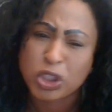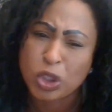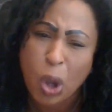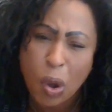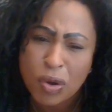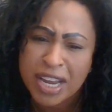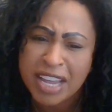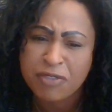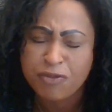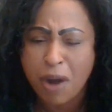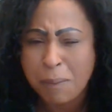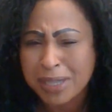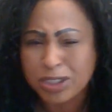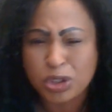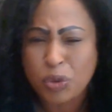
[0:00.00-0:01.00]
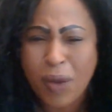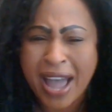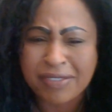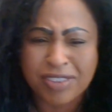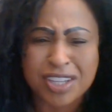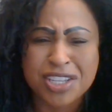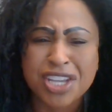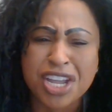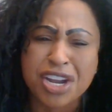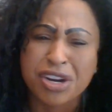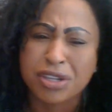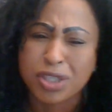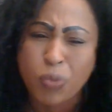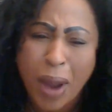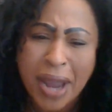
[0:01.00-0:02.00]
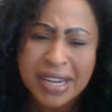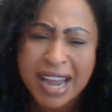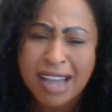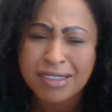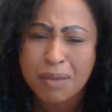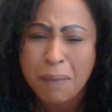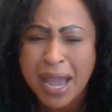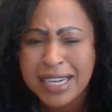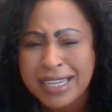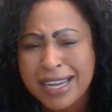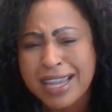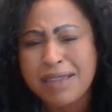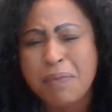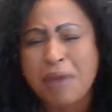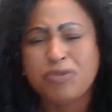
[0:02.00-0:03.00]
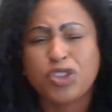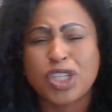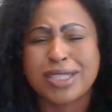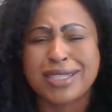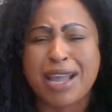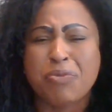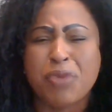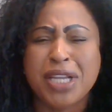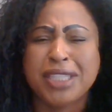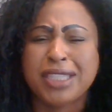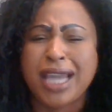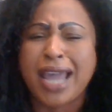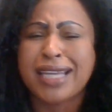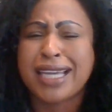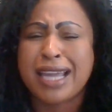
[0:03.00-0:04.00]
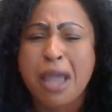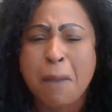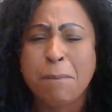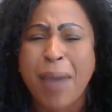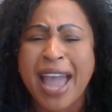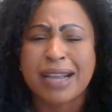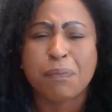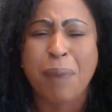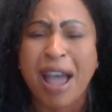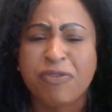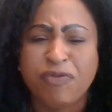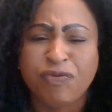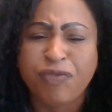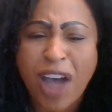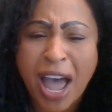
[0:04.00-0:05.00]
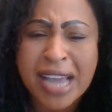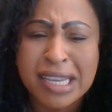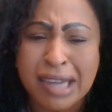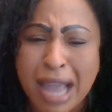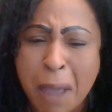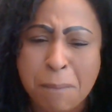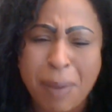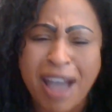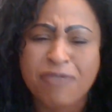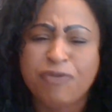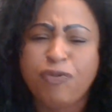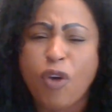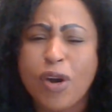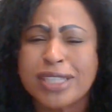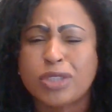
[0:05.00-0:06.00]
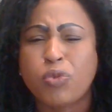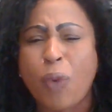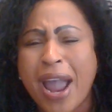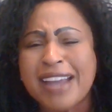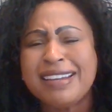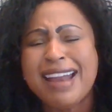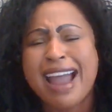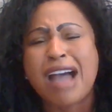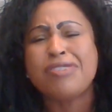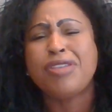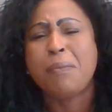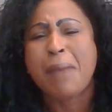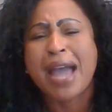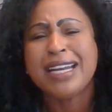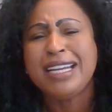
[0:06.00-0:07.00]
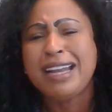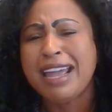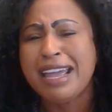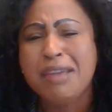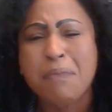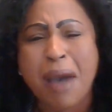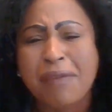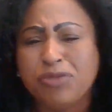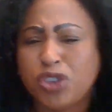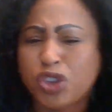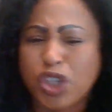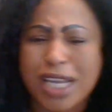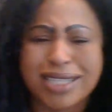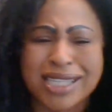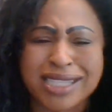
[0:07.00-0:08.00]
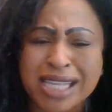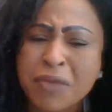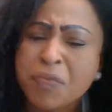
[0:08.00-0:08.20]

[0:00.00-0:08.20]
stolen from us throughout the years right now in the mighty name of Jesus and we take it back by fire and by force right now in the mighty name of Jesus.